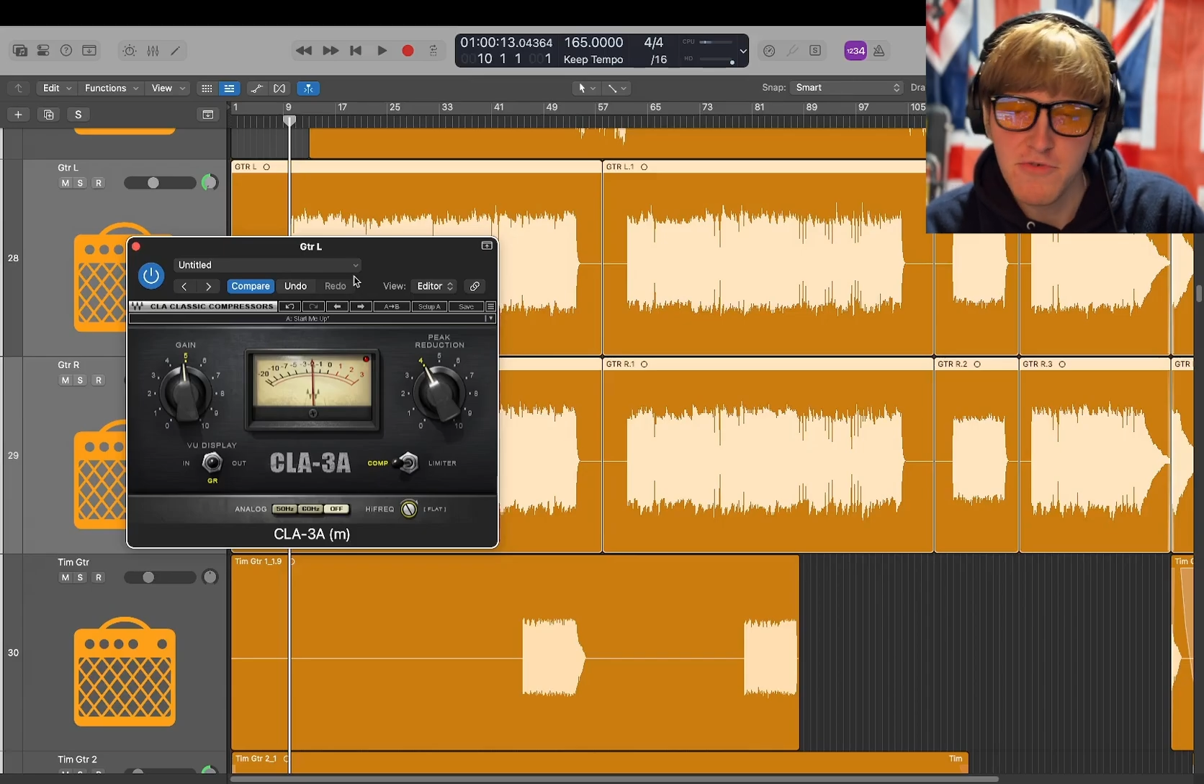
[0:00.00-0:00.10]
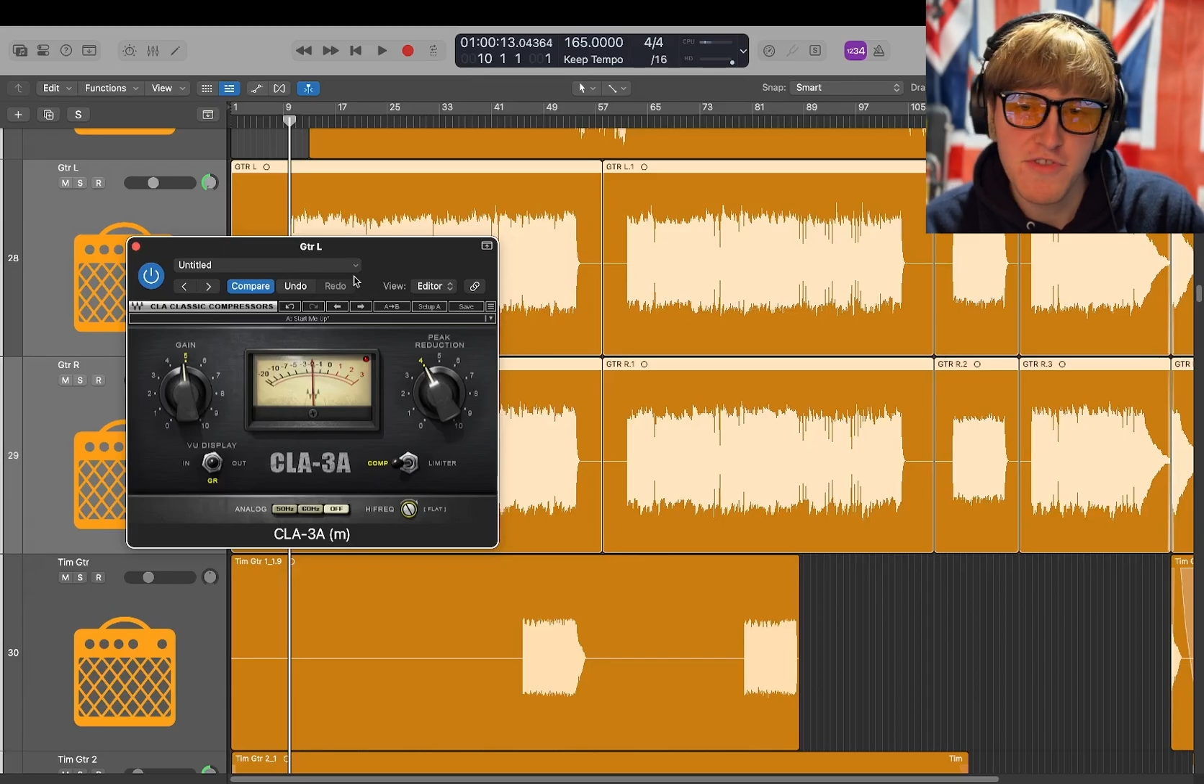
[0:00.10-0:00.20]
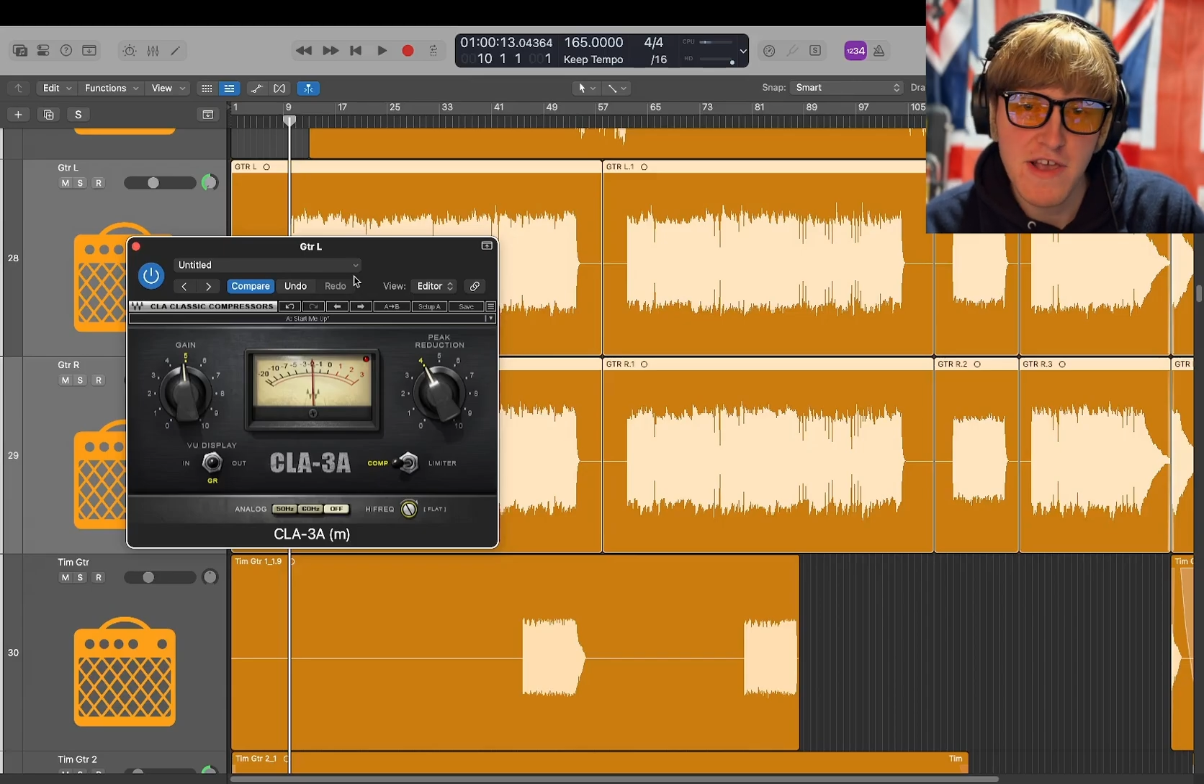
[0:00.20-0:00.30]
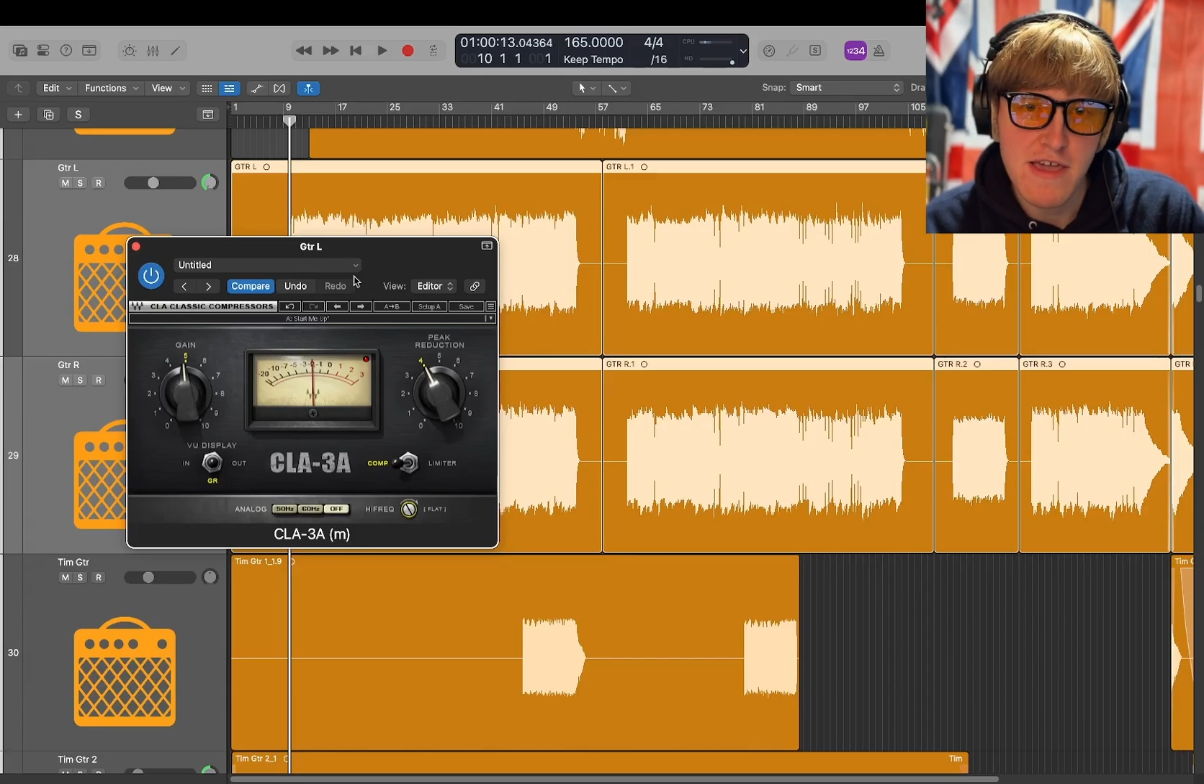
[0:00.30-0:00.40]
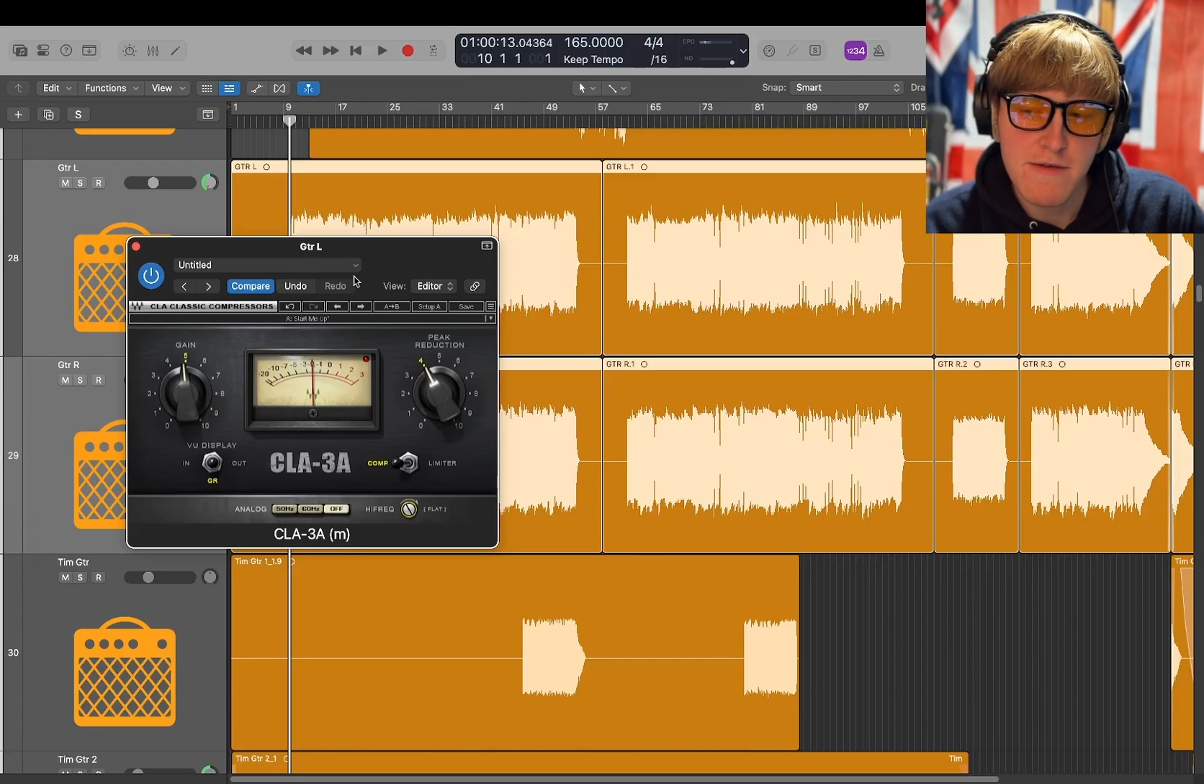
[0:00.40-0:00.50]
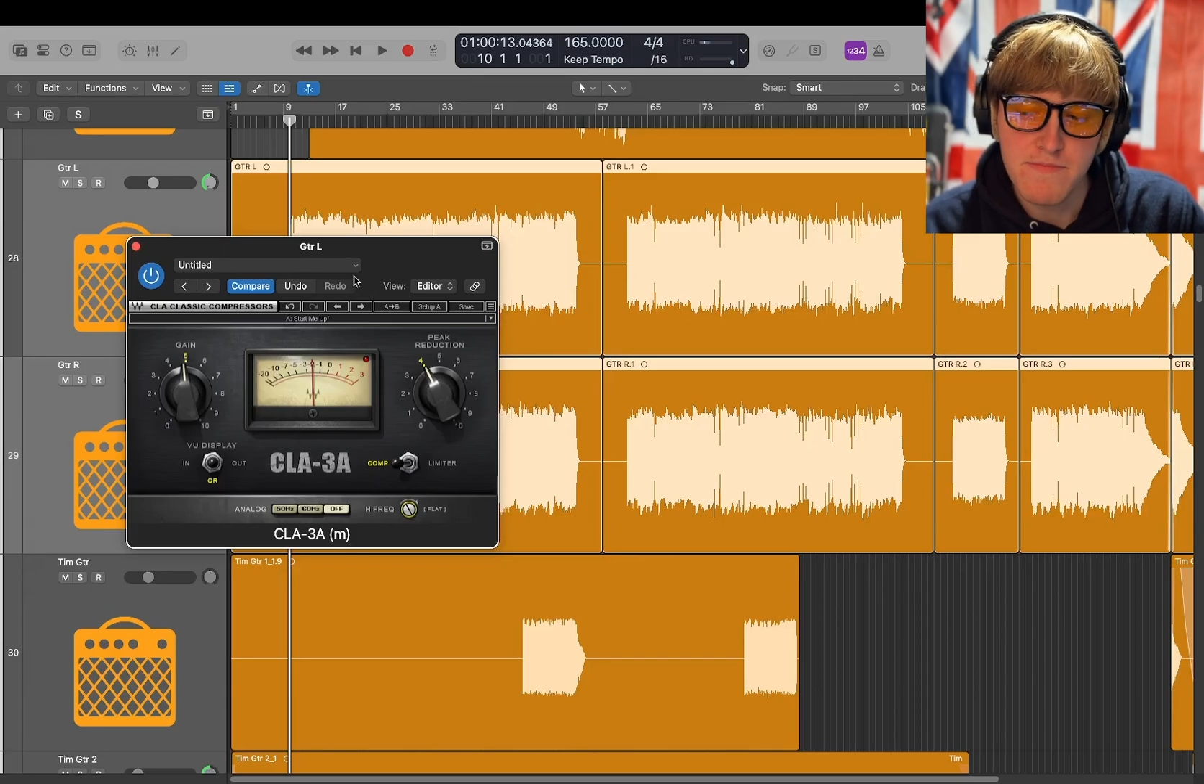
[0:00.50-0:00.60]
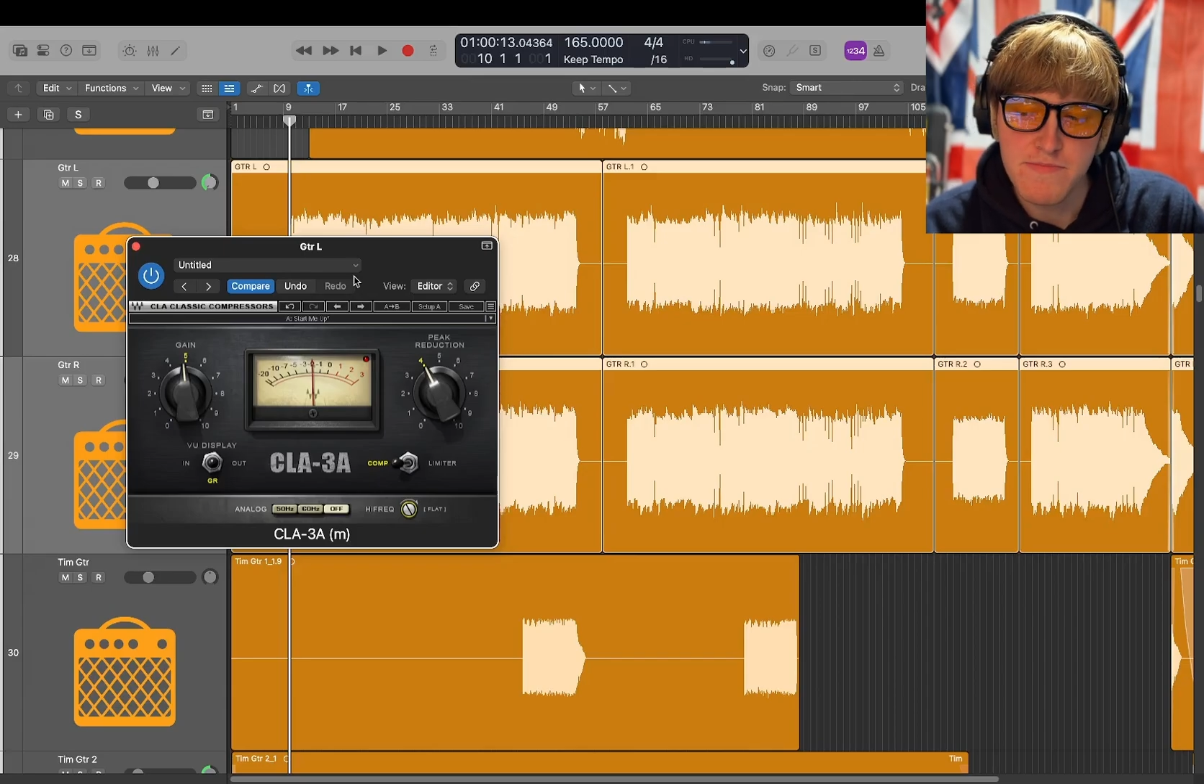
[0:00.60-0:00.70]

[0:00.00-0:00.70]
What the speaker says: you'll see